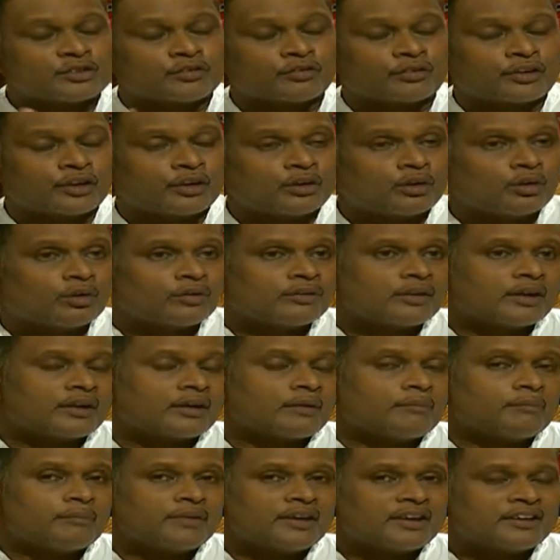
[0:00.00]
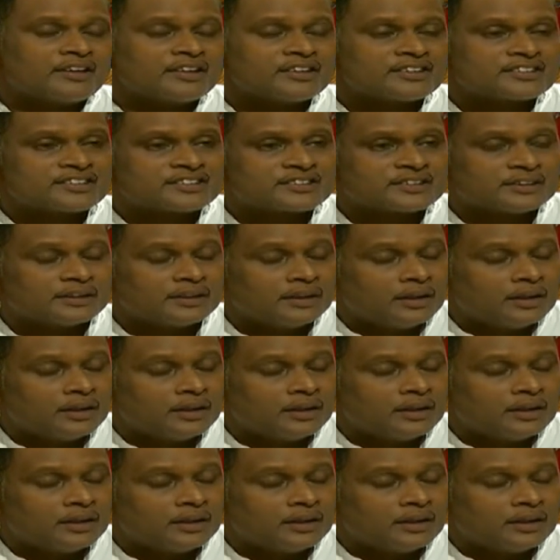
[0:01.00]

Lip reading: of cure. There are various